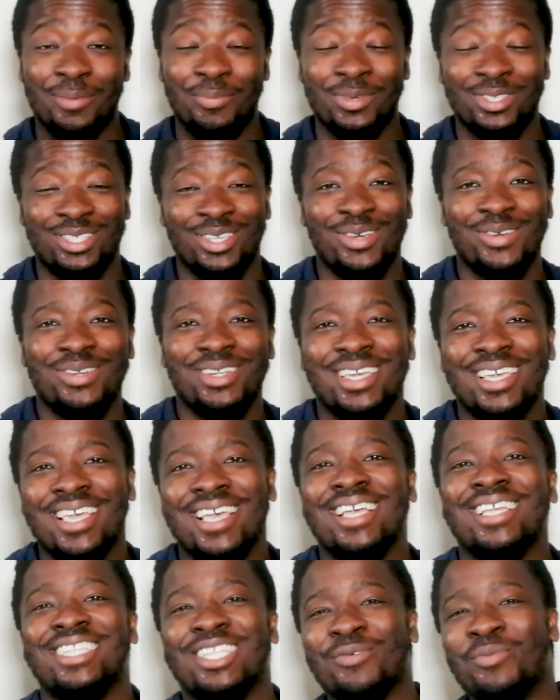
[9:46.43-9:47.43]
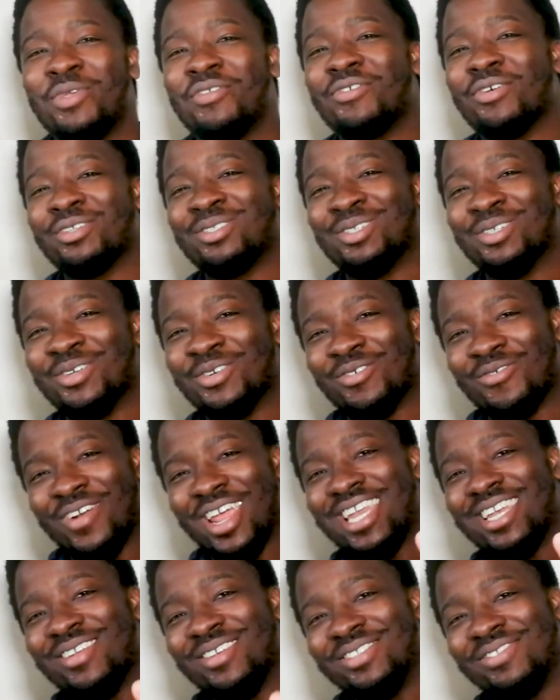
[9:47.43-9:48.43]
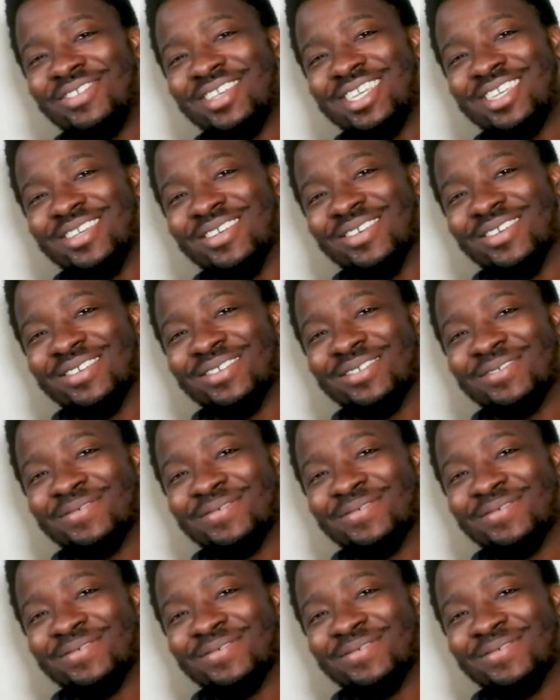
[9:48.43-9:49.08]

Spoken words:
episode, then we've got some great news for you.